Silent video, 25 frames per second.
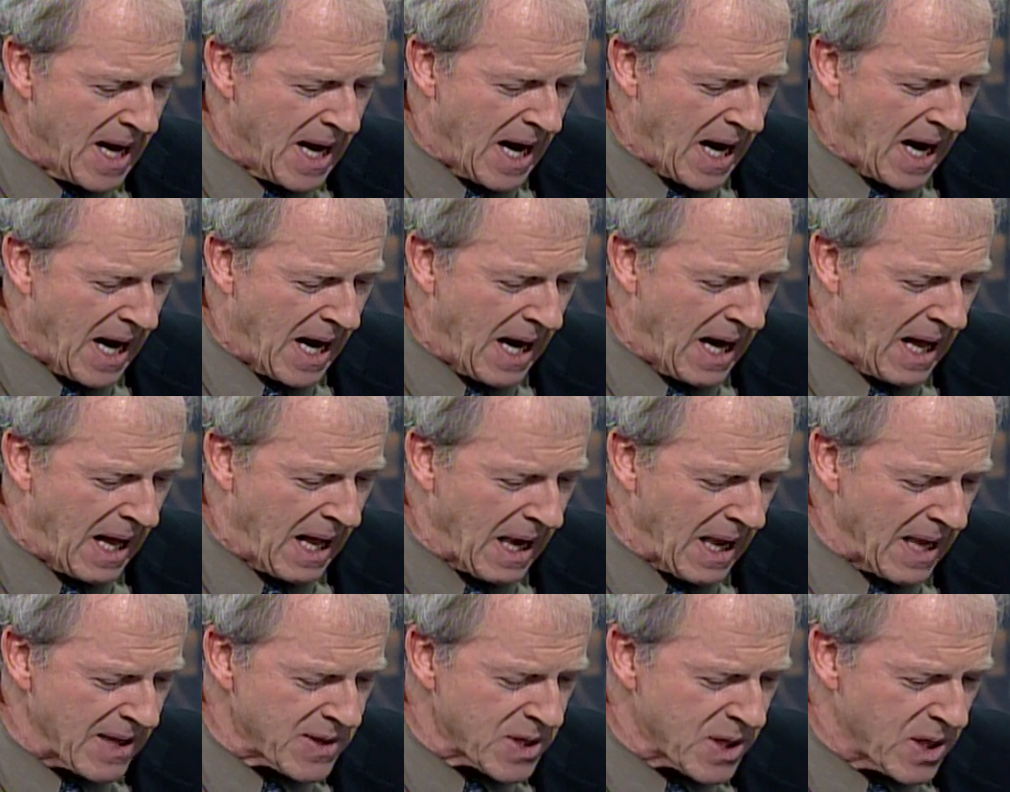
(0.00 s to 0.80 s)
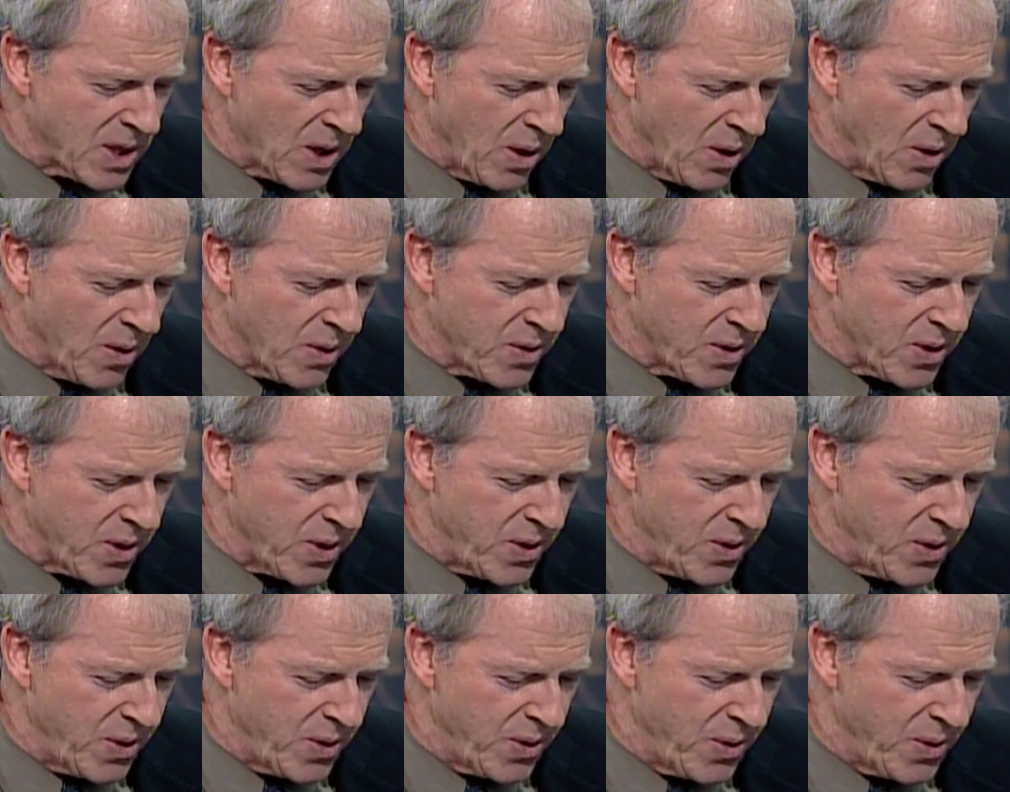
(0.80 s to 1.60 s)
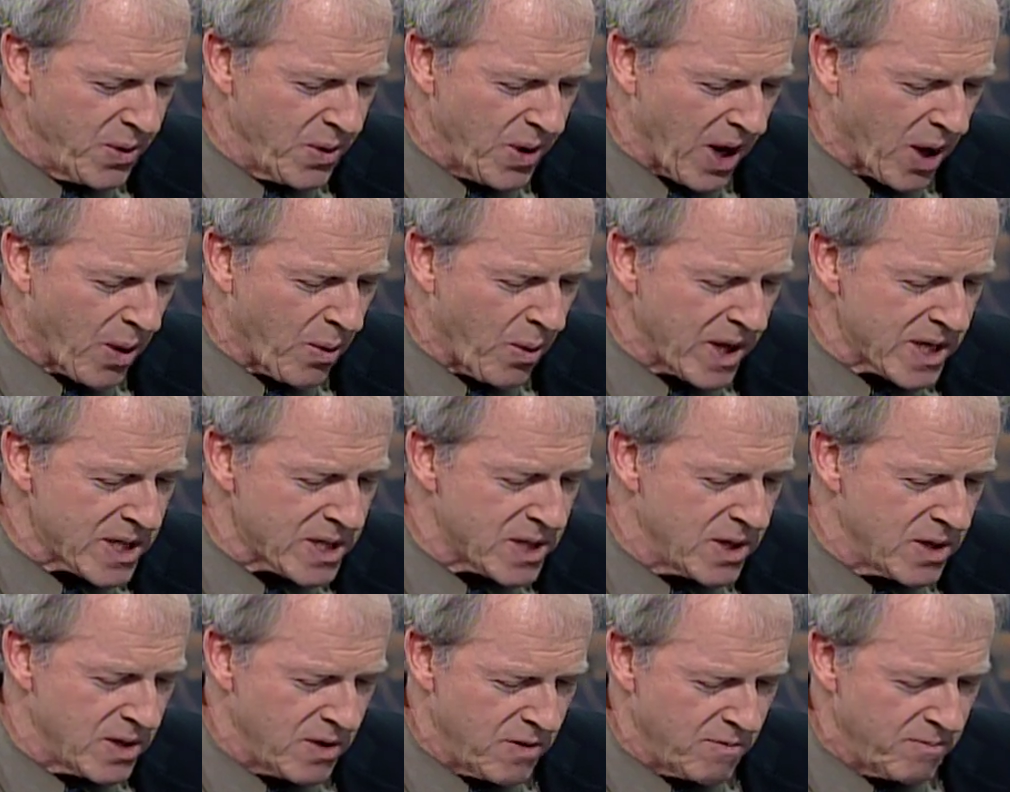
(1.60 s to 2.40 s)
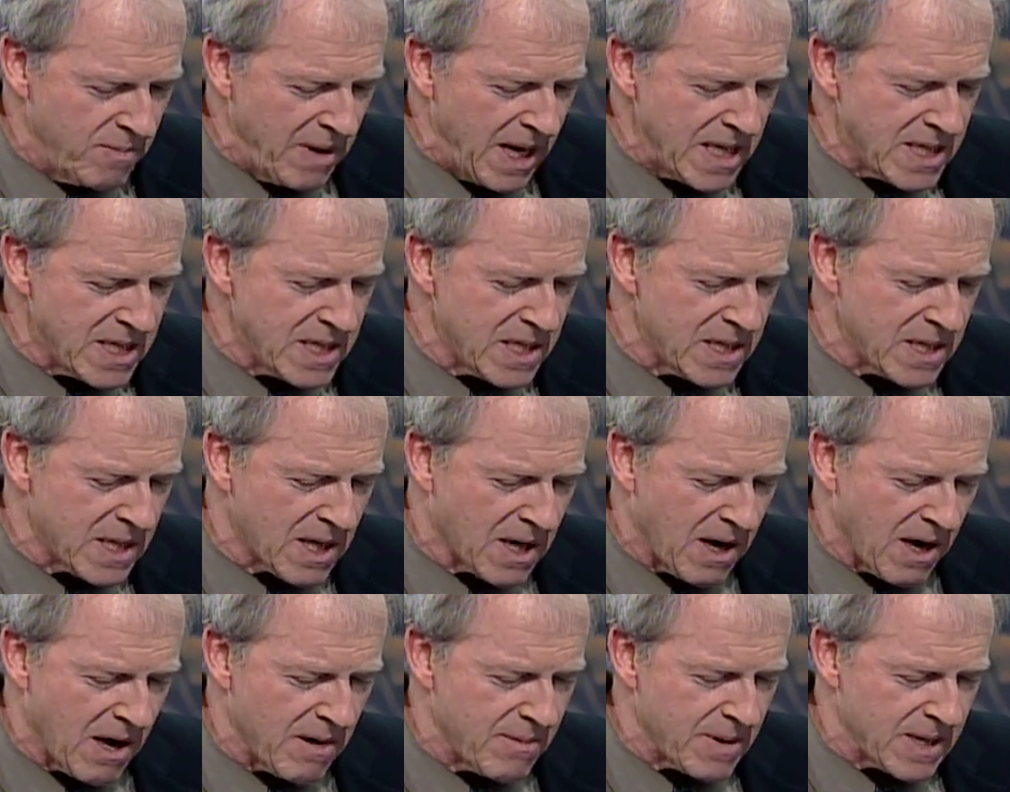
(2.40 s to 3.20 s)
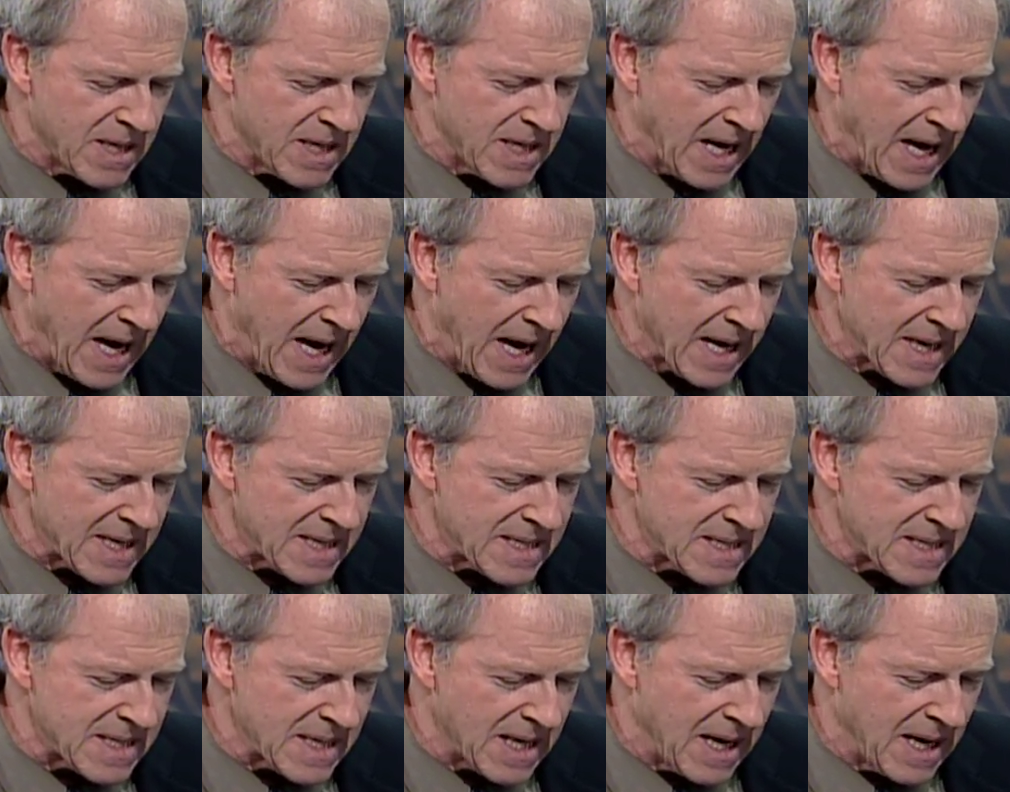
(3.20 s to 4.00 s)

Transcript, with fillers: Let's go to a question. You mentioned the carbon tax.